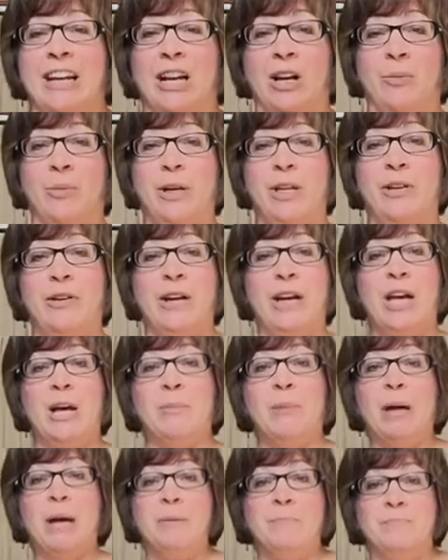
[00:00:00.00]
And when you
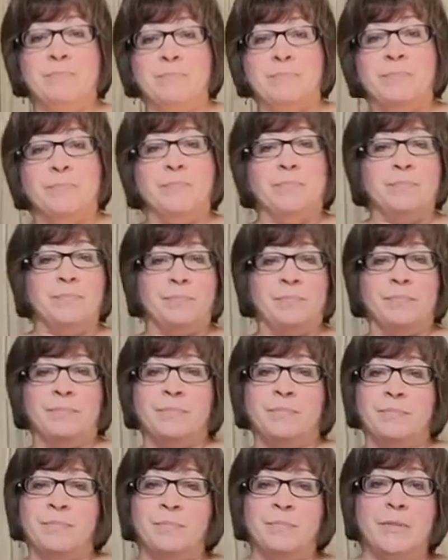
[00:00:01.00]
come up,
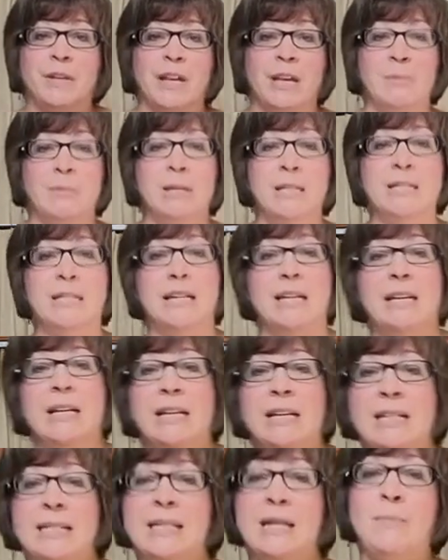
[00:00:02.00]
come into
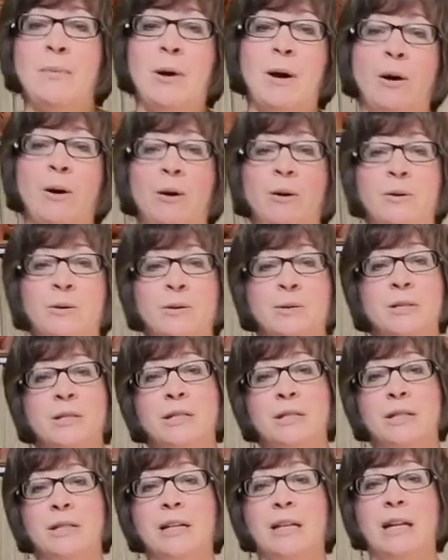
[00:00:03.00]
easy
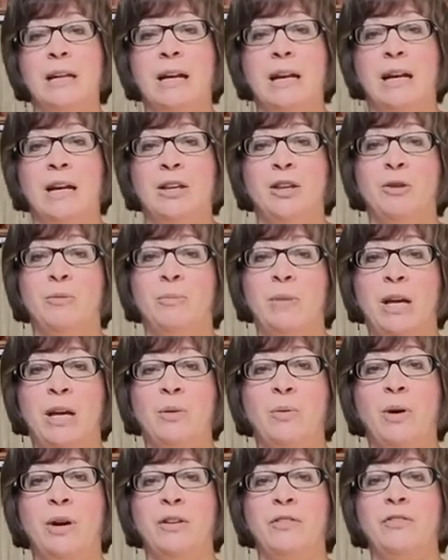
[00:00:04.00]
pose, and you may
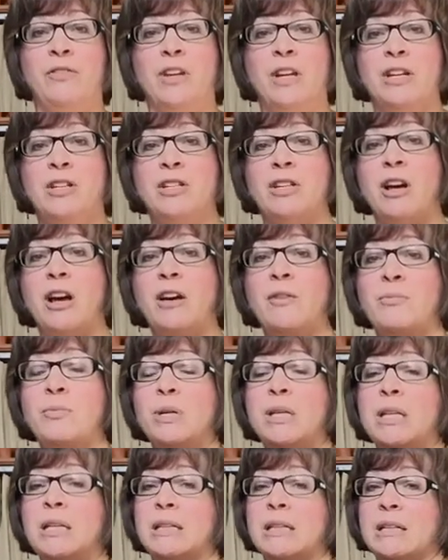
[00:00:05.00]
want to finish off
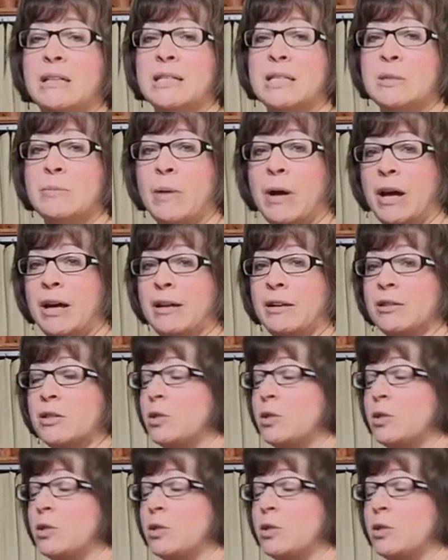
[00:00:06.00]
with a little spinal